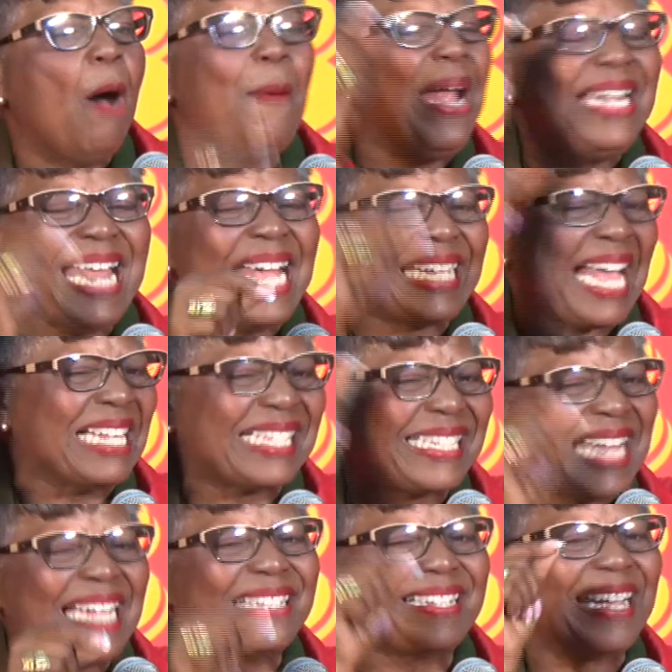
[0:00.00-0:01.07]
when they can
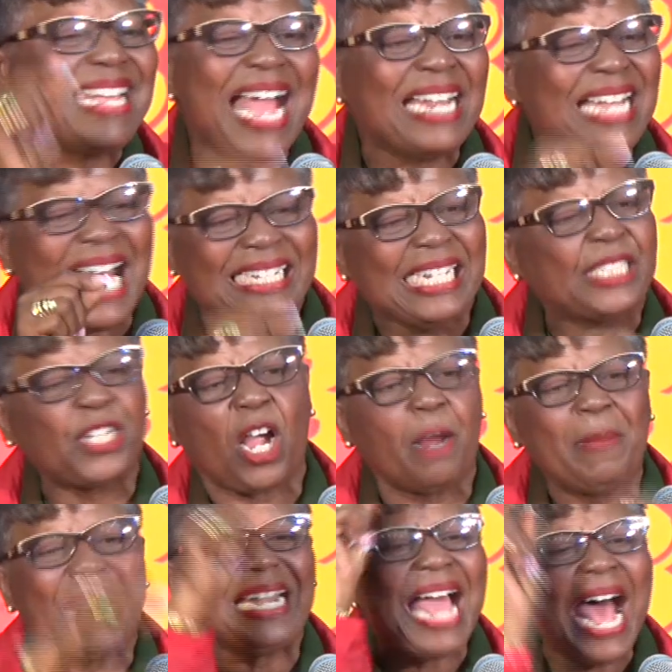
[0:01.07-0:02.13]
sit together and
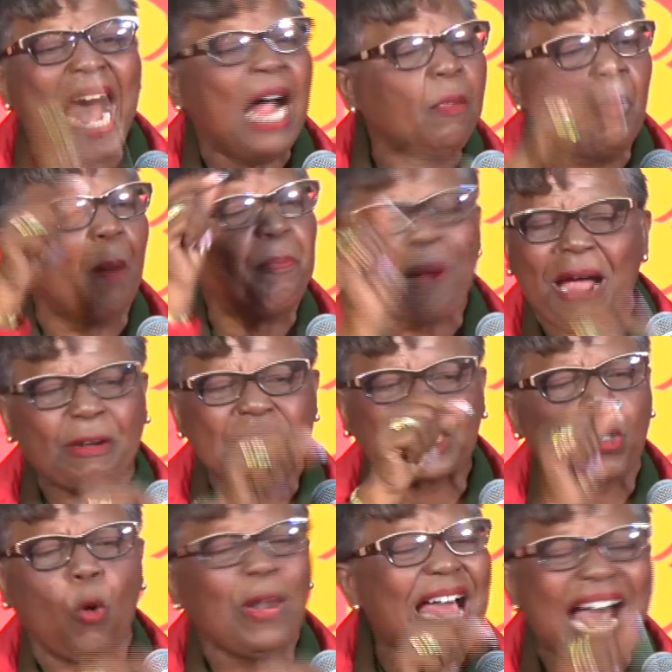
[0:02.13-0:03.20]
determine Alma Parish
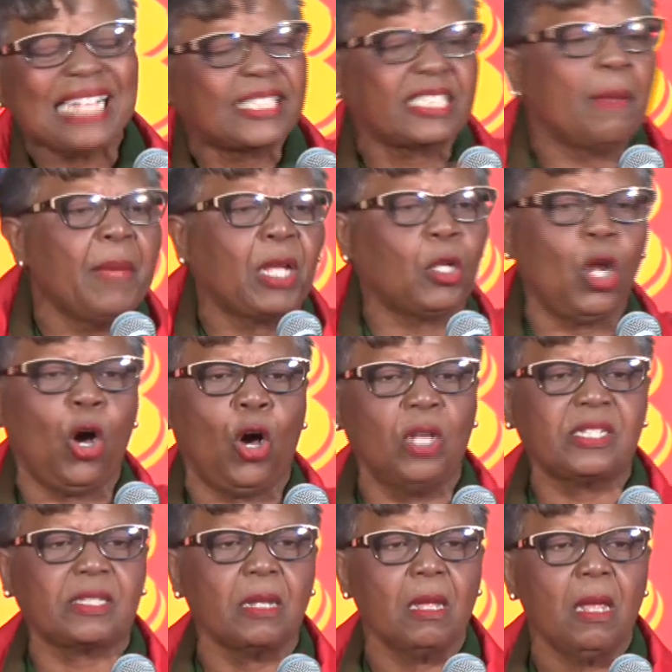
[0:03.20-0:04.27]
School has to be
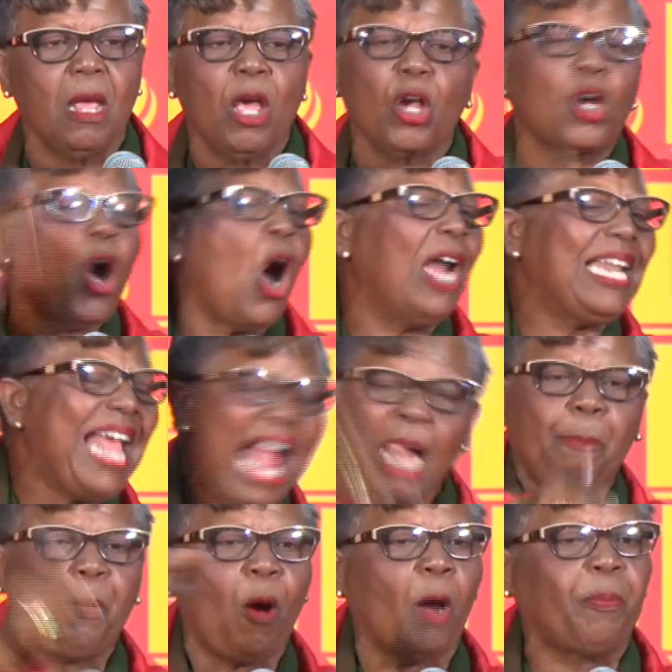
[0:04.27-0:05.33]
closed, God
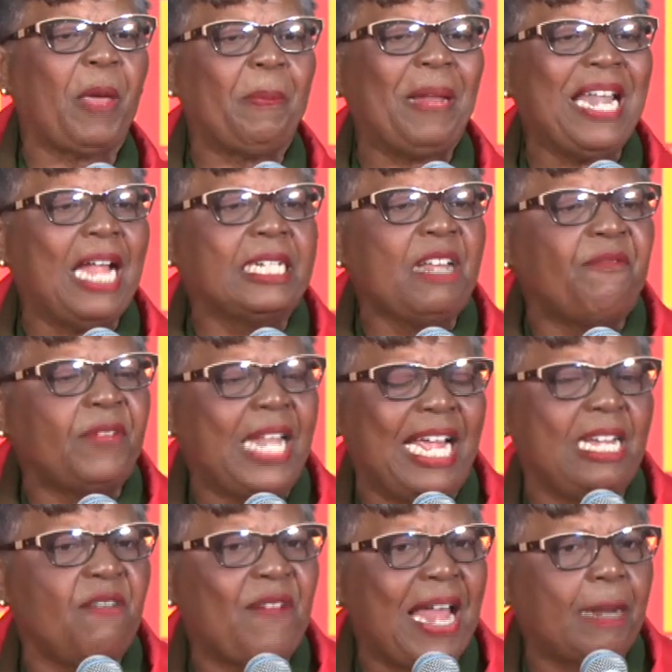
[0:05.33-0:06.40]
help poor people and
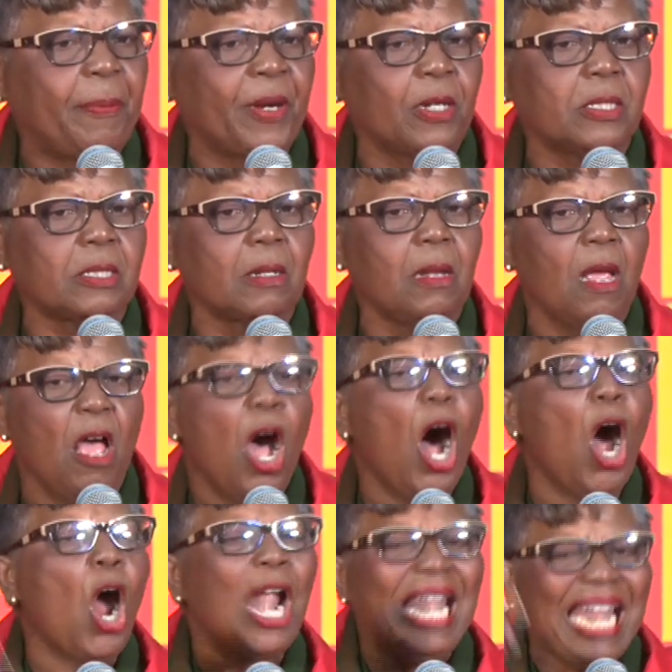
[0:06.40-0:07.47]
developers.
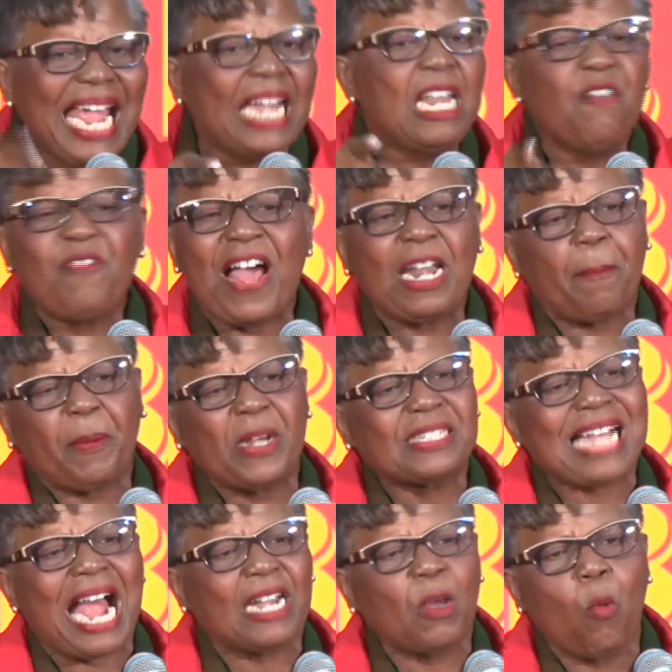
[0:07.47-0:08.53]
All late developers
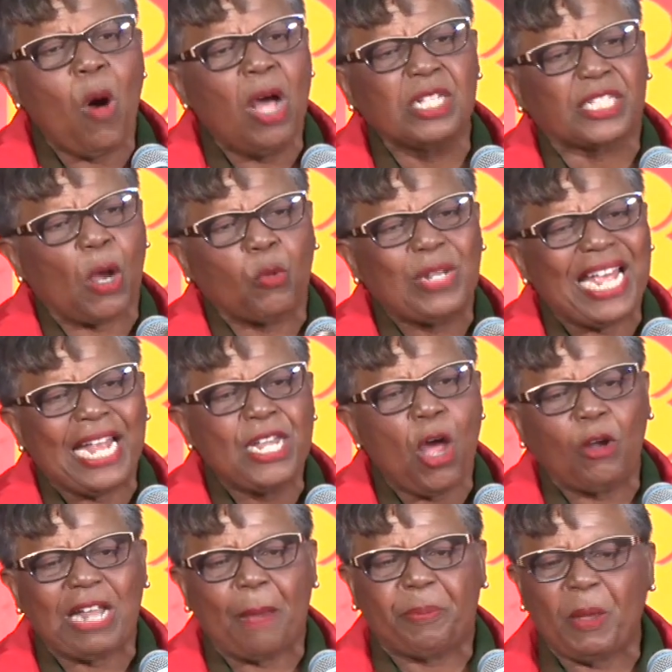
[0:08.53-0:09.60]
are the ones out there
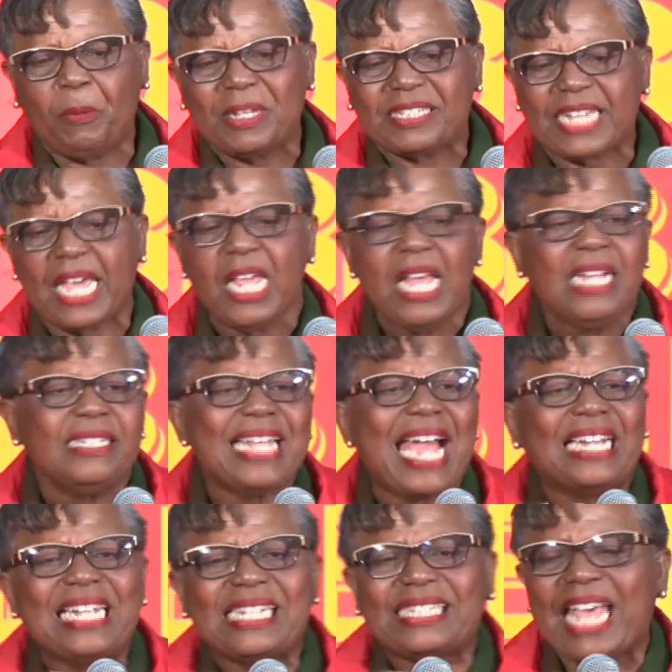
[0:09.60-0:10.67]
now that people say,
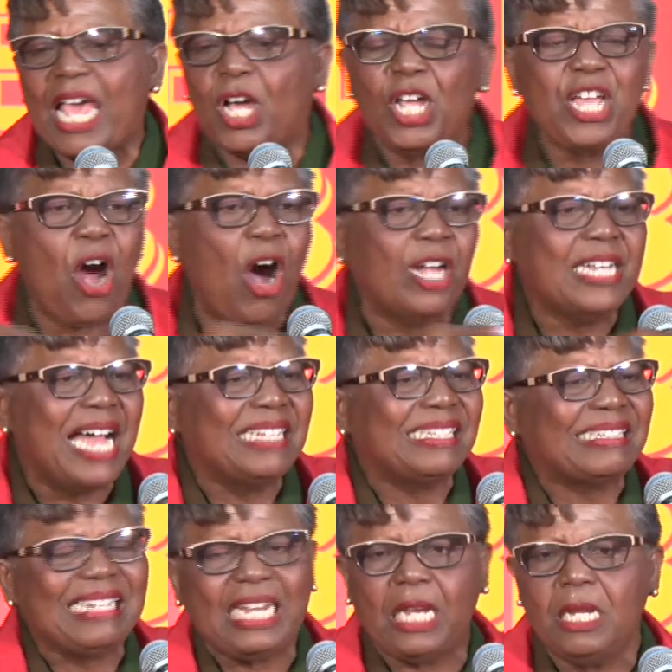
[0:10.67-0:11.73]
take this and go yonder and
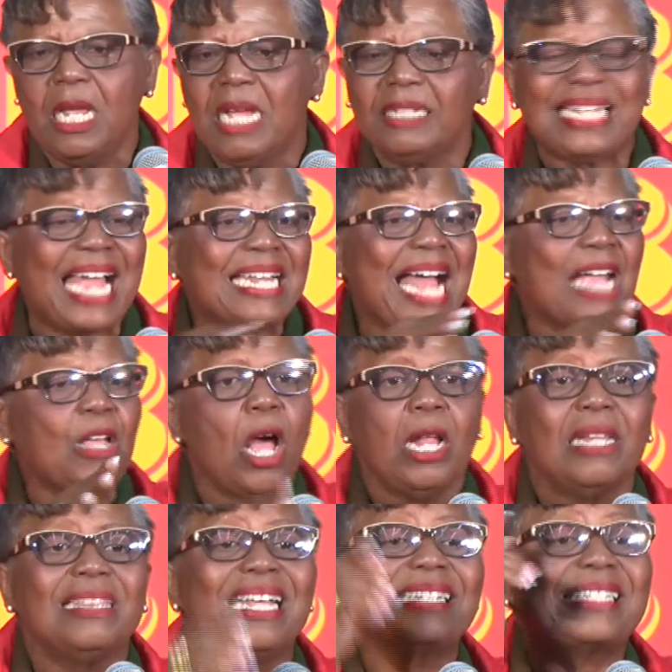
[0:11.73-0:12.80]
steal. Take that.
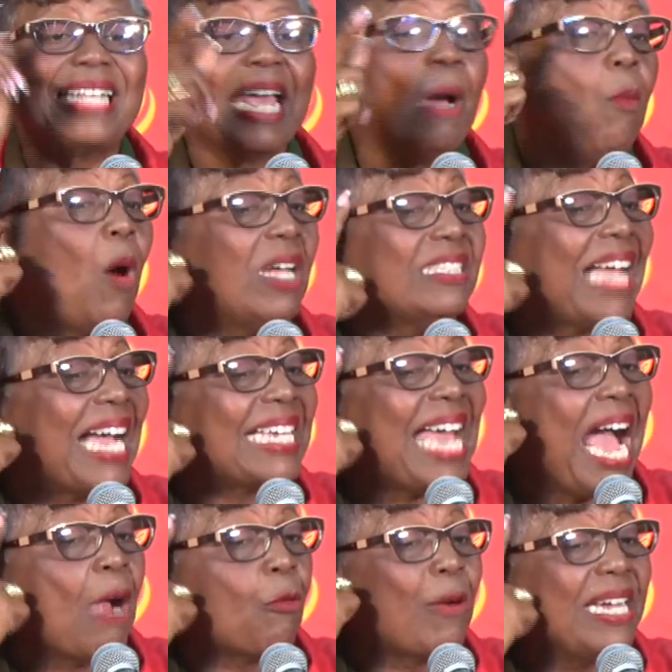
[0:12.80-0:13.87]
The same ones that
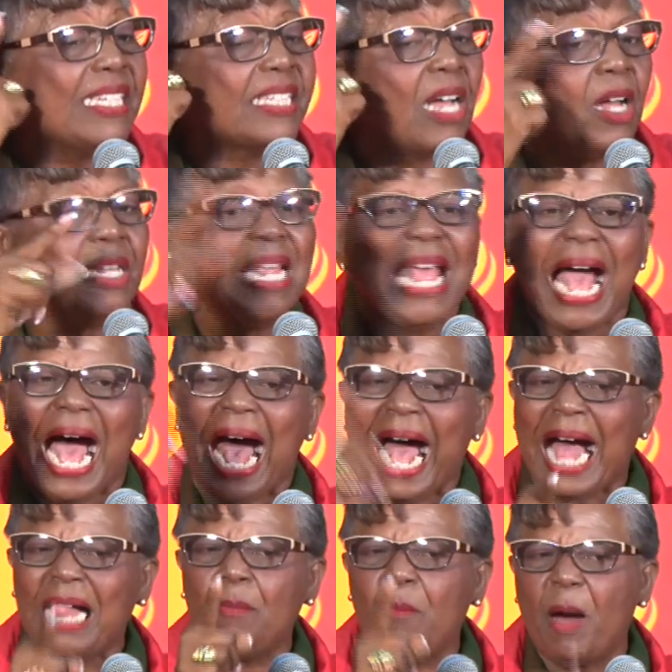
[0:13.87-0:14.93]
can't reason.
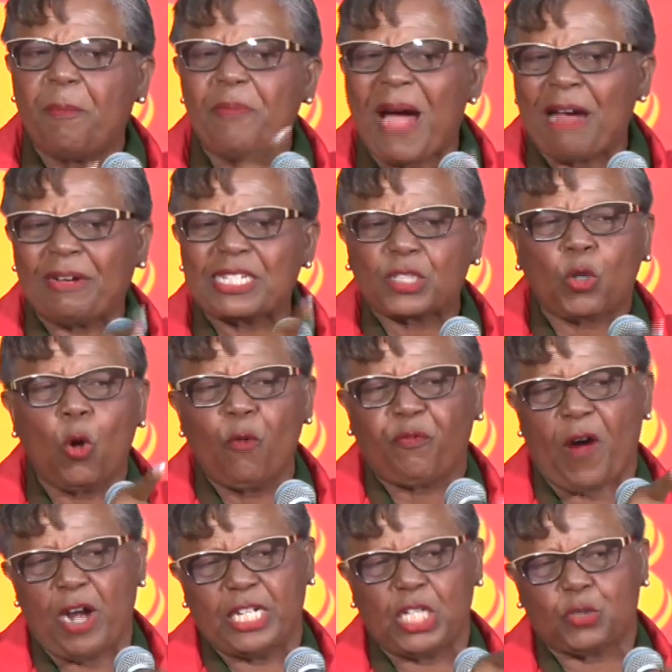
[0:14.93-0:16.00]
Alma Parish School
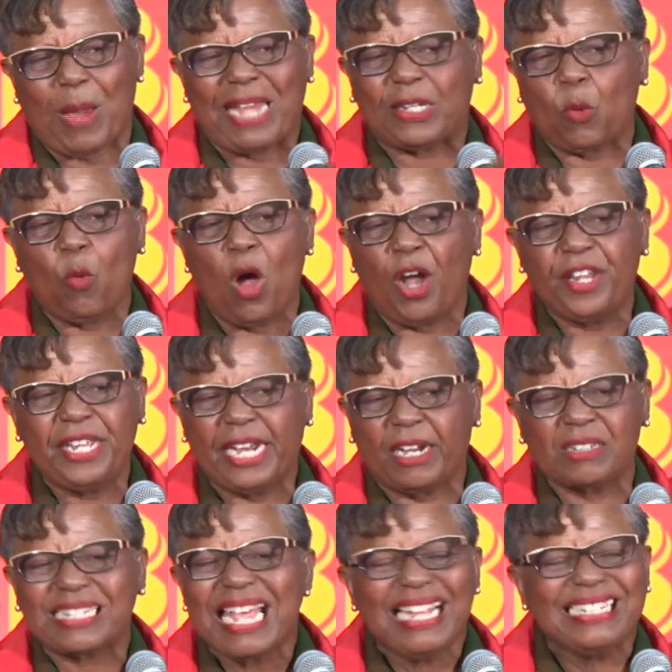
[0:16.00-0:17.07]
for the 21
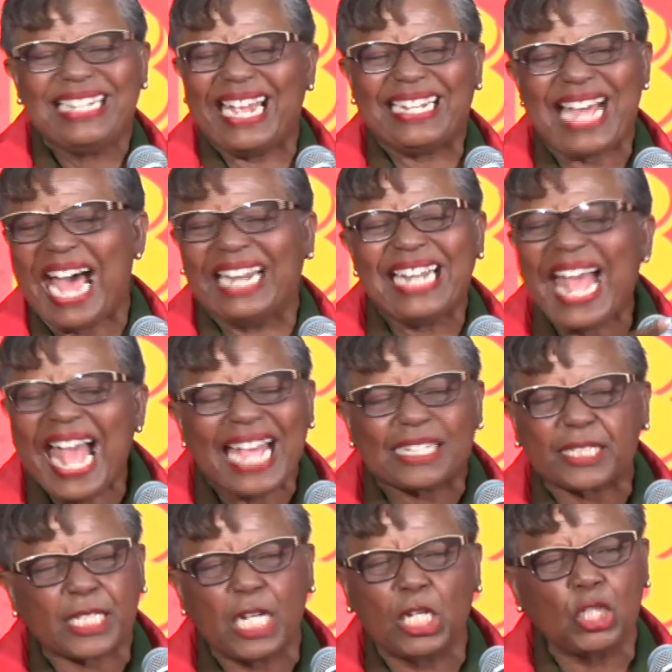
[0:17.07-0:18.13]
years did an
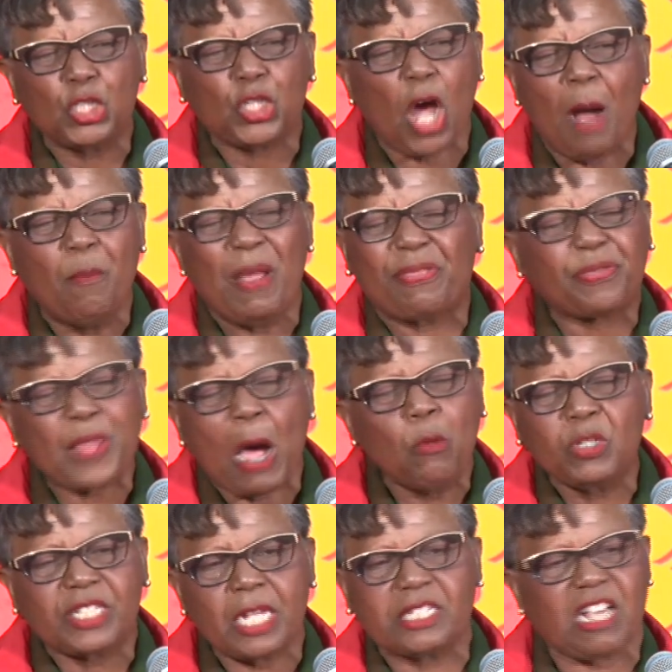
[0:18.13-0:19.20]
excellent job with
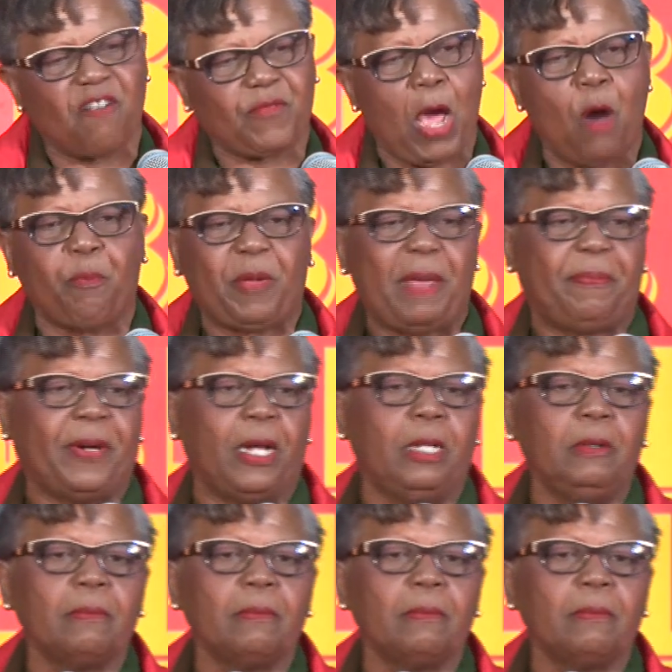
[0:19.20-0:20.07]
thousands of young people.